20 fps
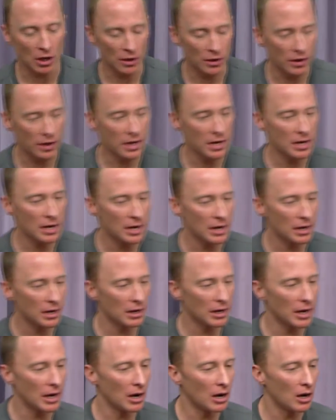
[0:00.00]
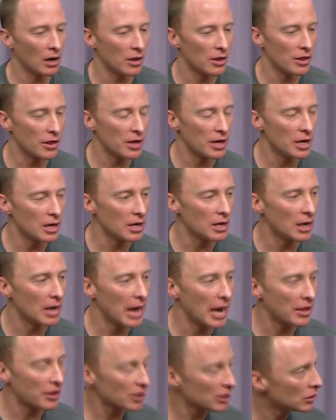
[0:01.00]
on the
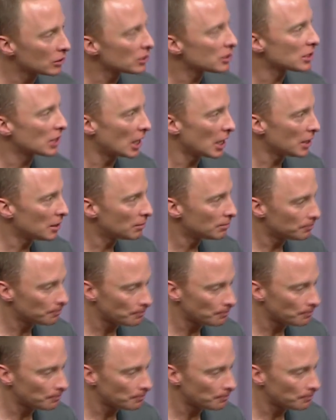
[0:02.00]
ethical side,